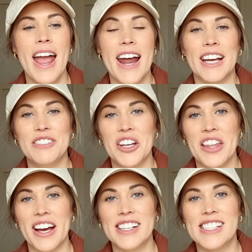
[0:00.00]
and I've done
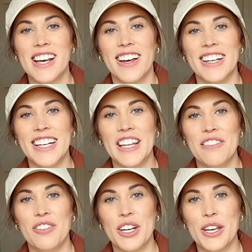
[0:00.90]
that a ton
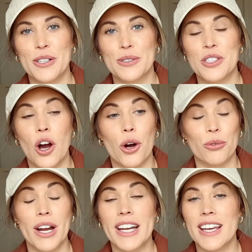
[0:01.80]
in videos
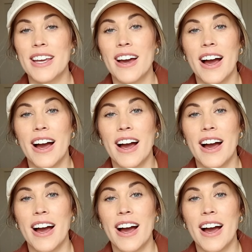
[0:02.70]
already.